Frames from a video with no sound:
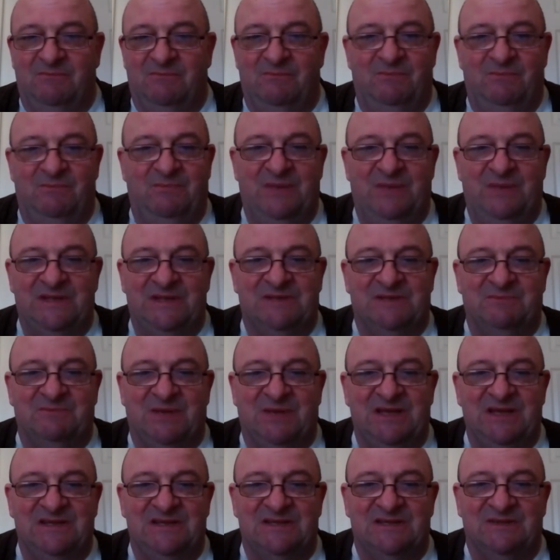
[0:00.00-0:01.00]
bits and
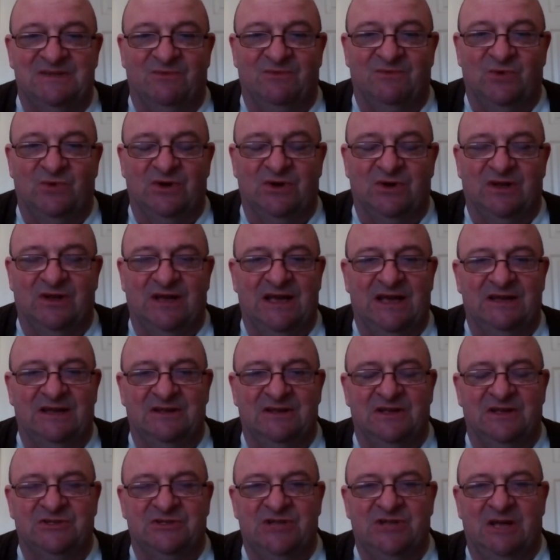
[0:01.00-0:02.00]
pieces of wood. I had
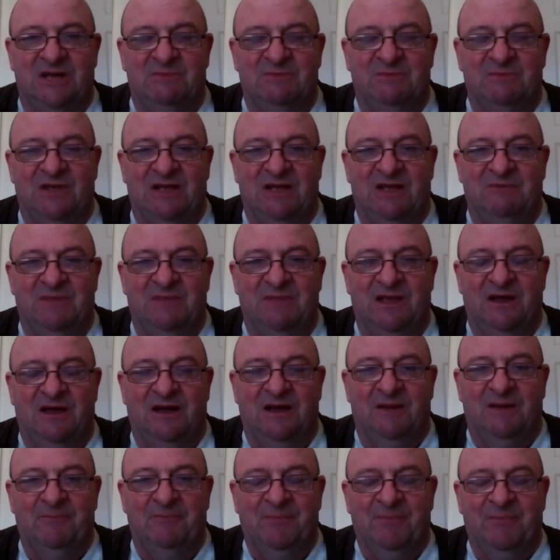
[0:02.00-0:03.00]
a chap who gave me
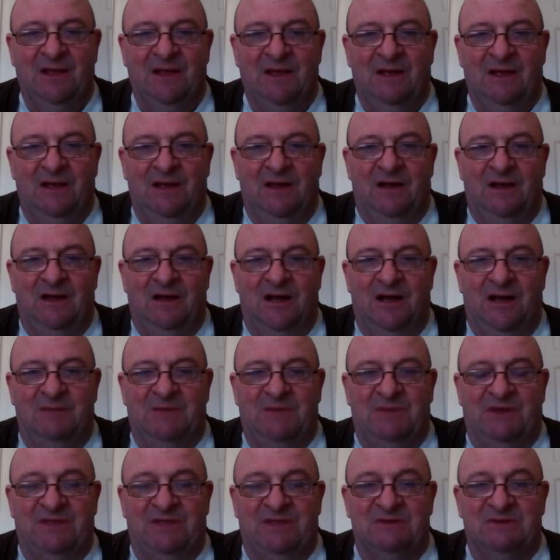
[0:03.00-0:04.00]
I
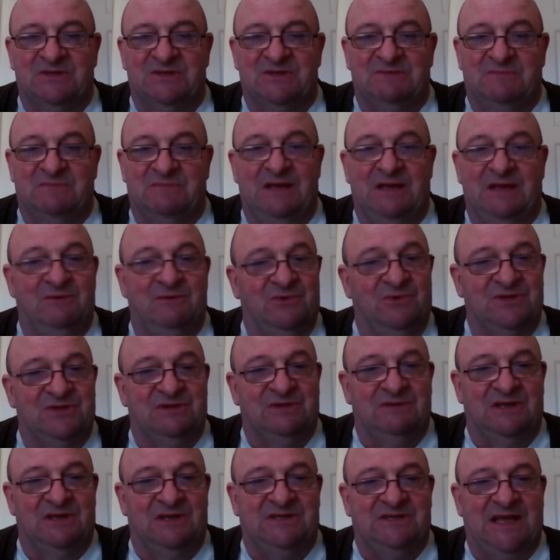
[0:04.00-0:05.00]
think it was
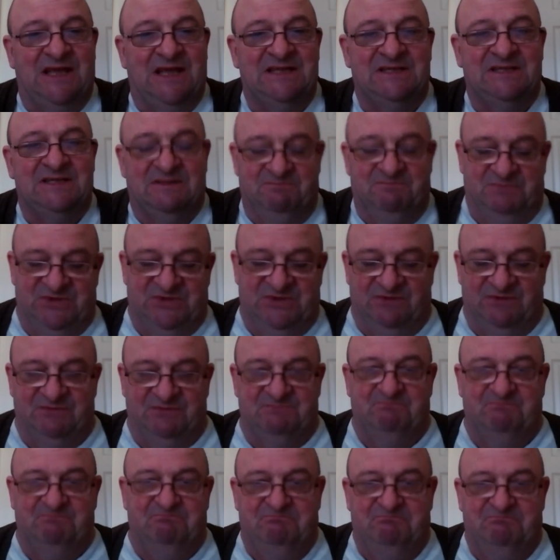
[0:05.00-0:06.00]
a desk sort of
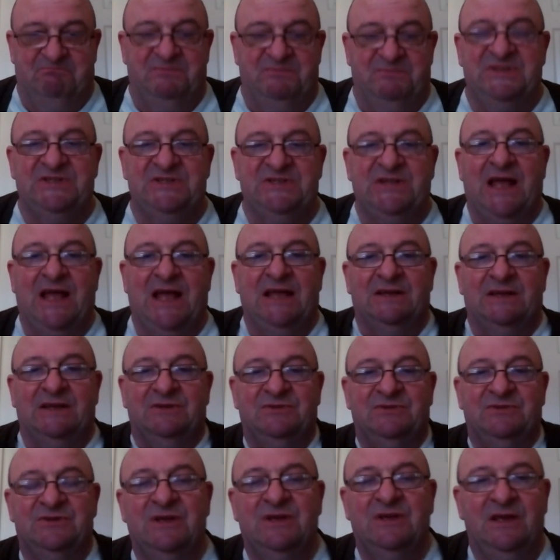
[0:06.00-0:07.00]

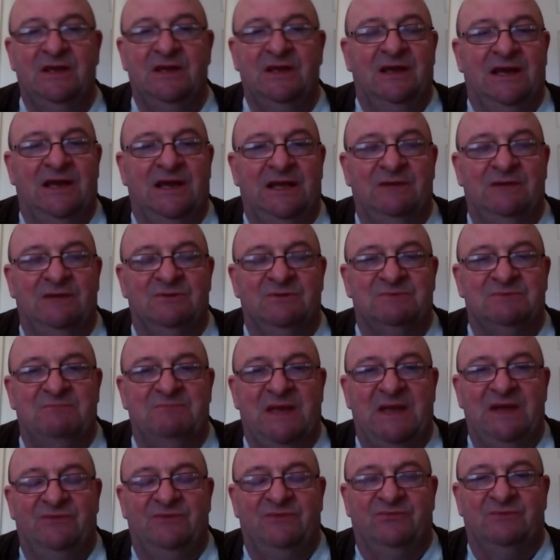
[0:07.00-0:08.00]
stand, and it was
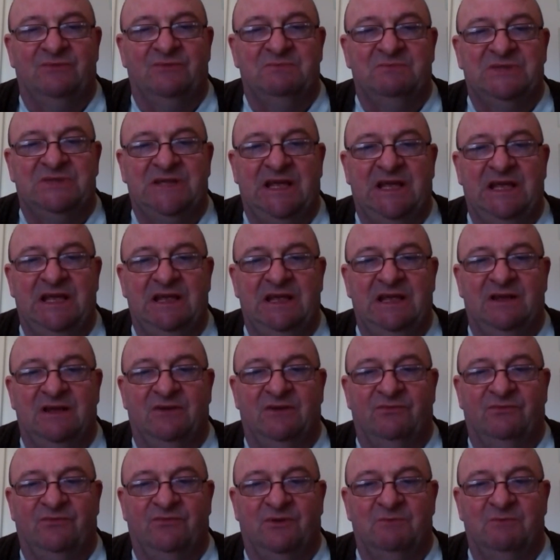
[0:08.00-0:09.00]
made from teak
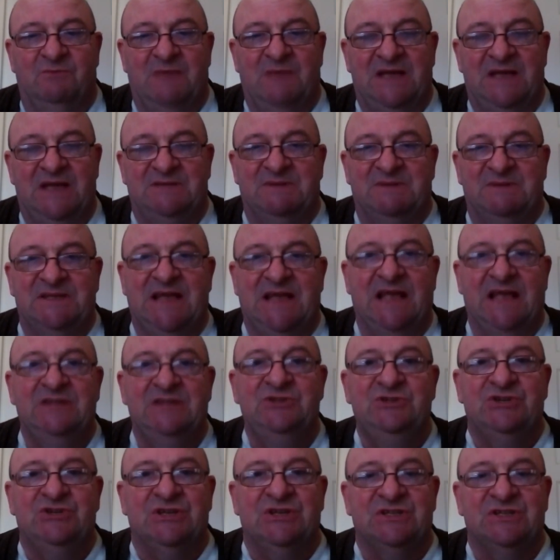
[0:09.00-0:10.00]
from HMS
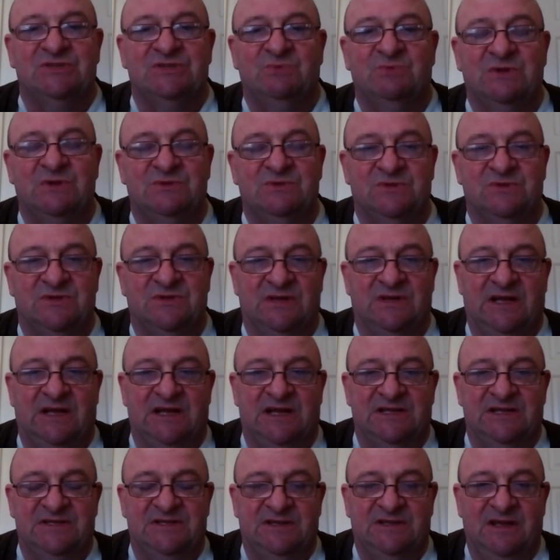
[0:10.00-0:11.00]
Ganges, which was the
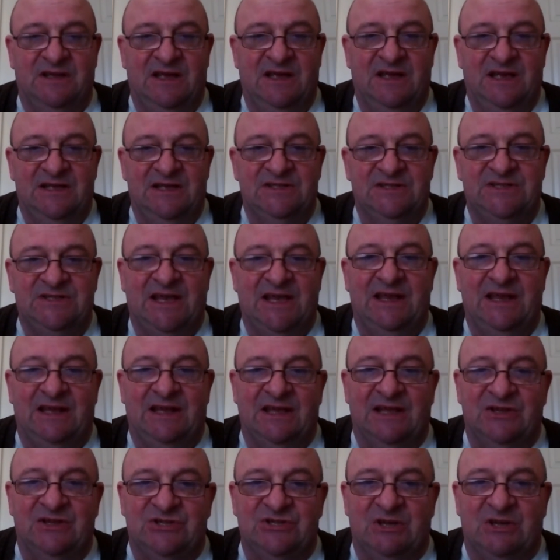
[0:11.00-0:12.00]
last
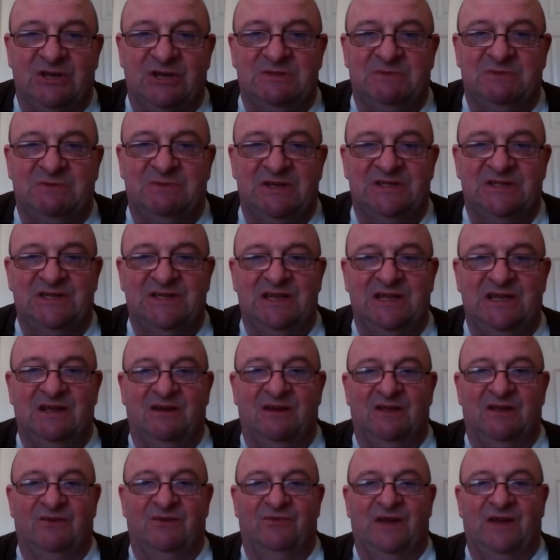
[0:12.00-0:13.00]
sailing ship to be a
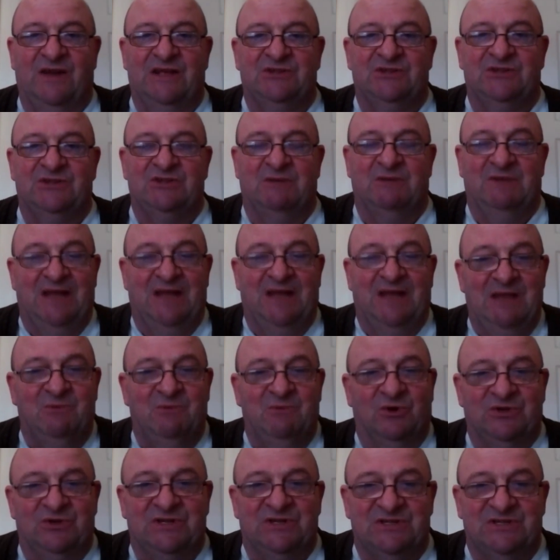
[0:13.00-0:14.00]
seagoing flagship, and he
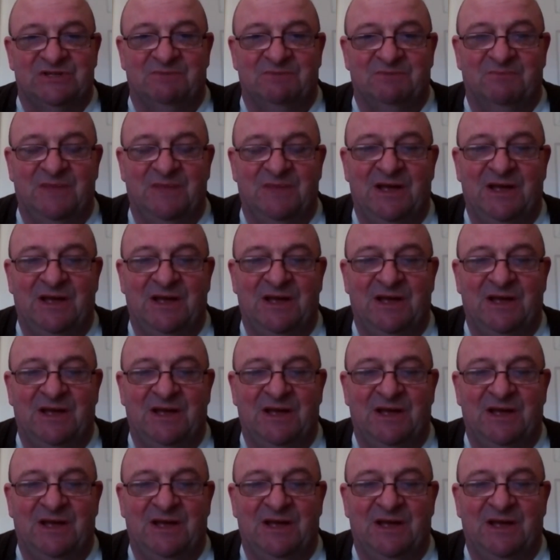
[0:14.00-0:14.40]
wanted some